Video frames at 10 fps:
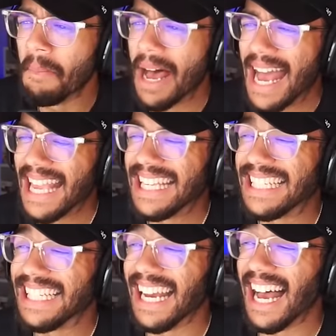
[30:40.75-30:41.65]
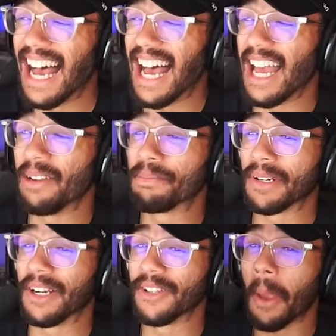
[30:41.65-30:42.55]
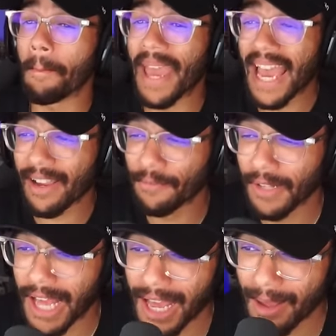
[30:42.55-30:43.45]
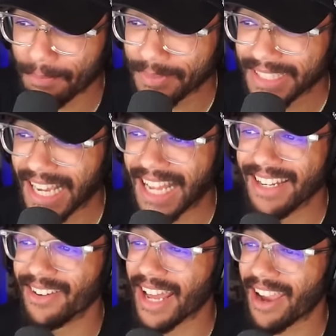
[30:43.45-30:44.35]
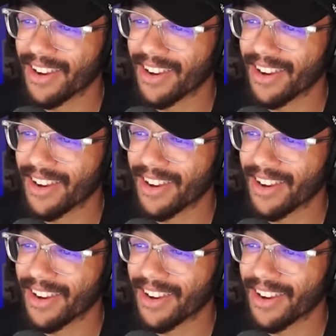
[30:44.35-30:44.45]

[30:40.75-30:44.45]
my god, bro. The backflip. I know that